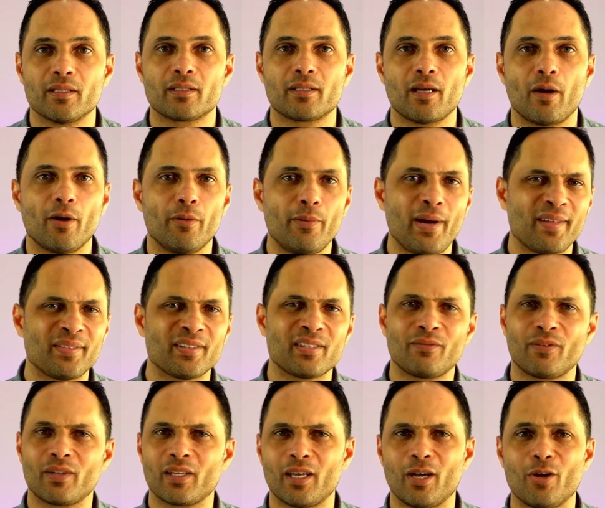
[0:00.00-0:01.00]
So around this
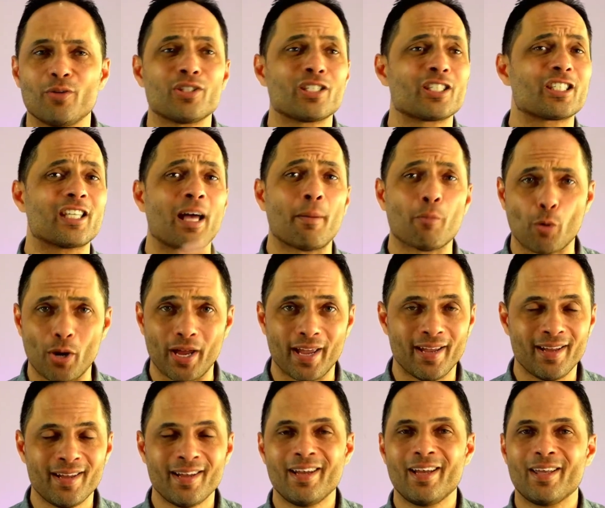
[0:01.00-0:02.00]
video somewhere,
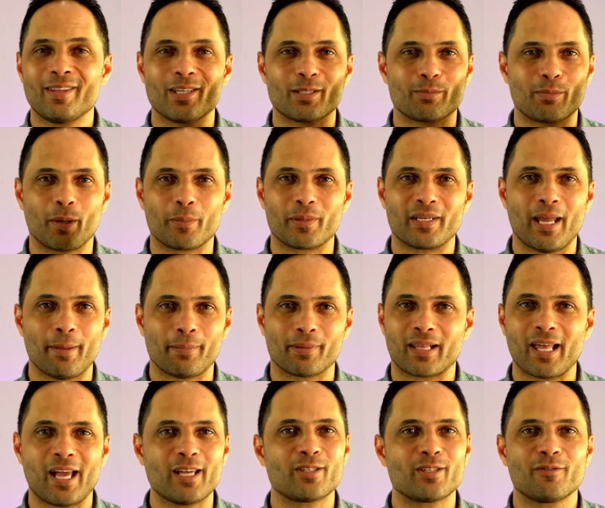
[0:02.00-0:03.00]
there's probably an
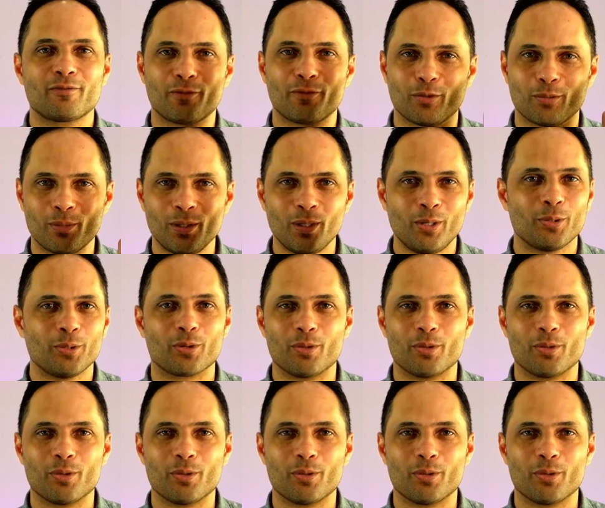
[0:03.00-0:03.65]
application form or a